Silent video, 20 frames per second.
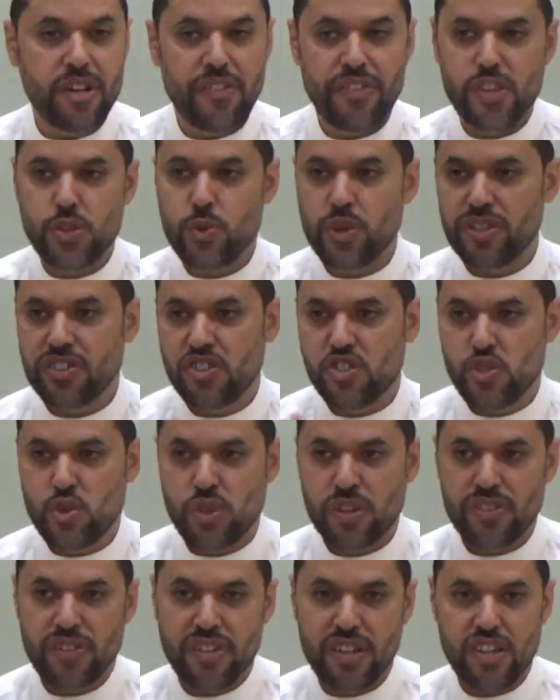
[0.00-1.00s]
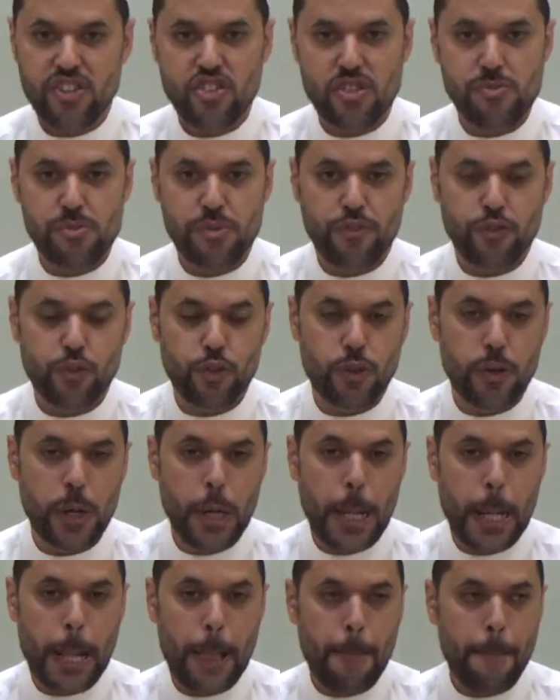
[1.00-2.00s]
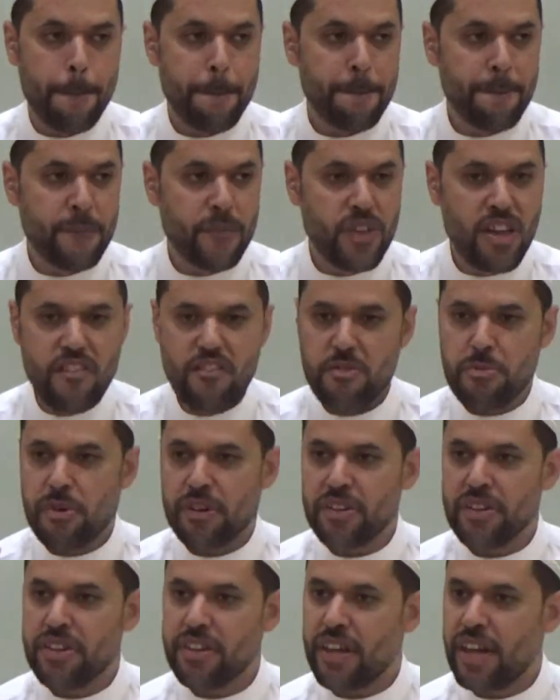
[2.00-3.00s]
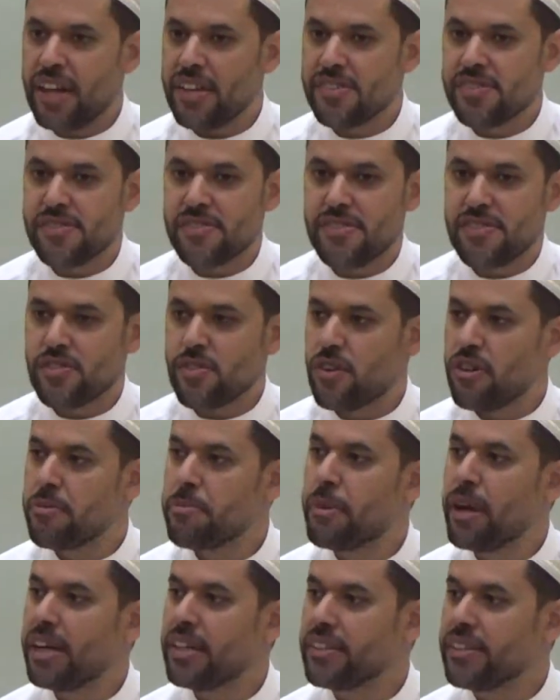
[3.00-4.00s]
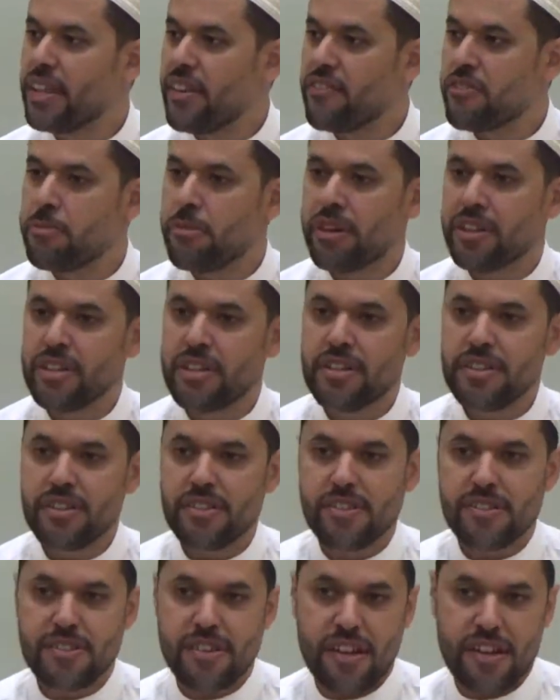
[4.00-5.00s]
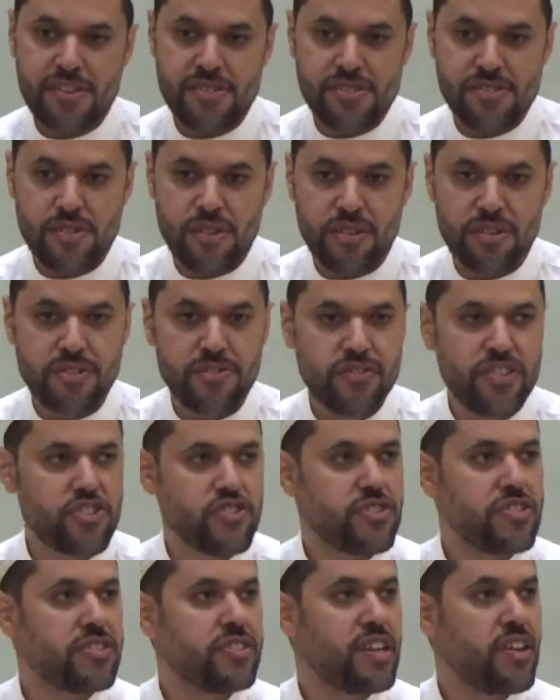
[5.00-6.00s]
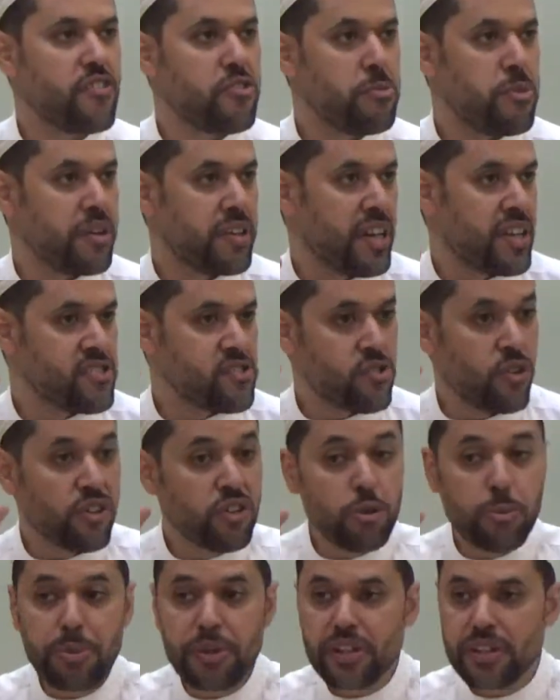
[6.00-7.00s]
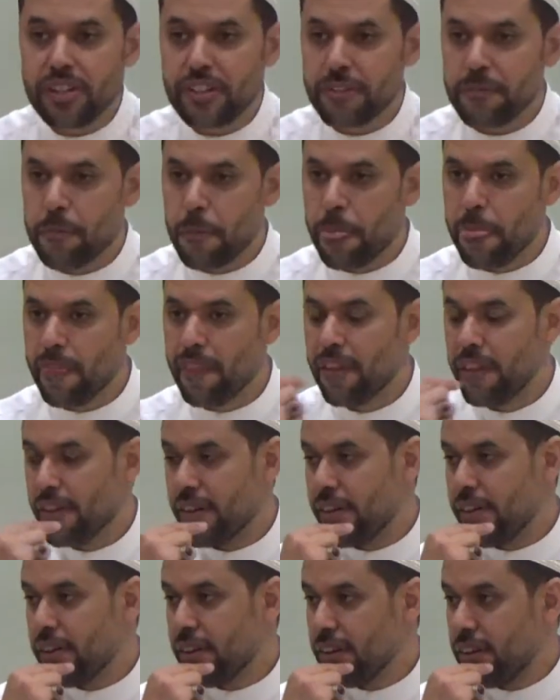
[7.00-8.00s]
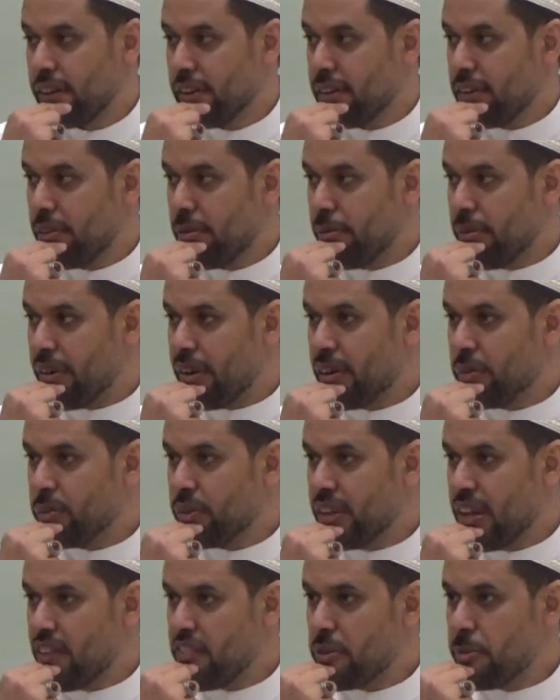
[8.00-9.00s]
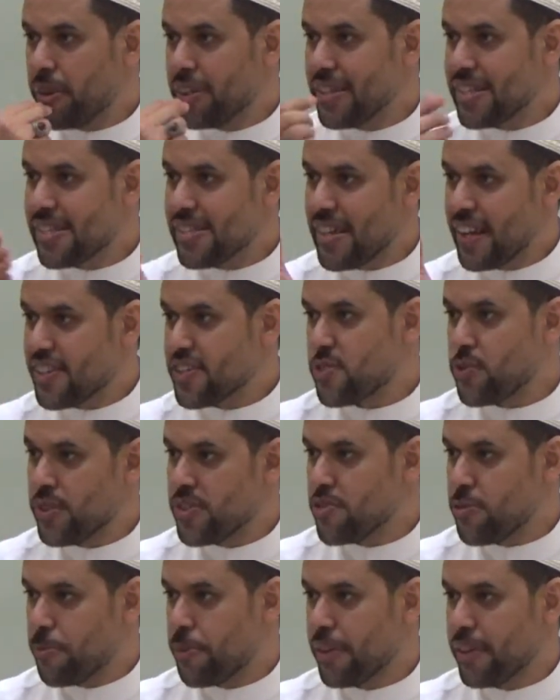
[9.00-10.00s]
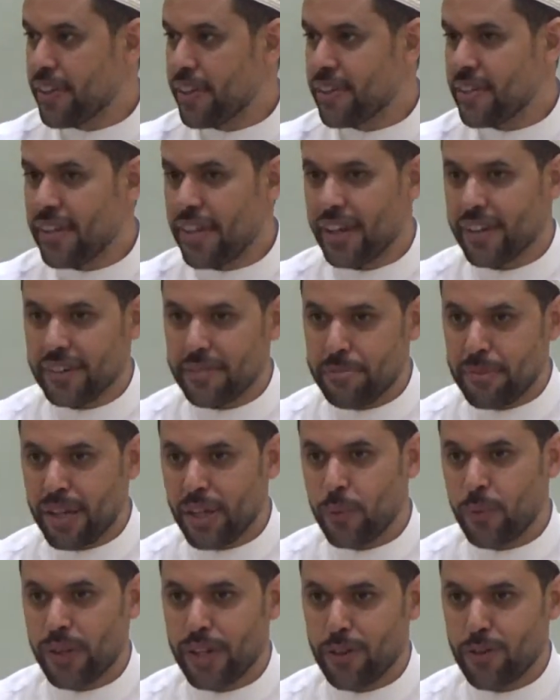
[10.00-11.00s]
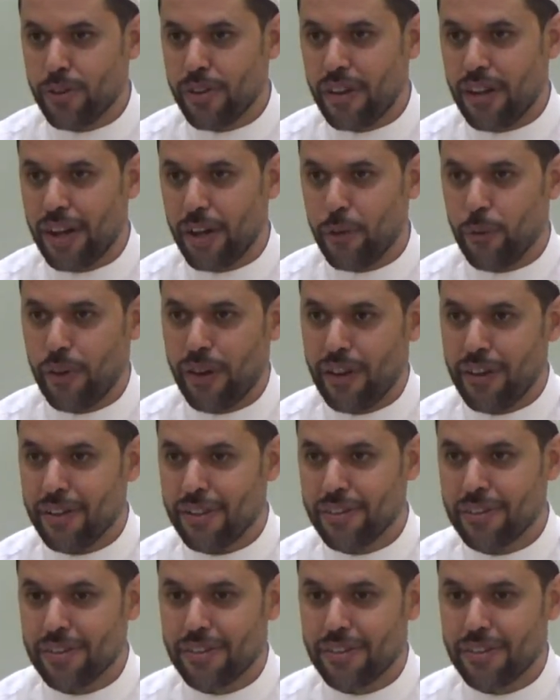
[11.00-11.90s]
And this will destroy the nation before. Everybody has his own mind. Everybody has his own vision. Everybody has his own opinion. When everybody sticks to his opinion, like my way or the highway.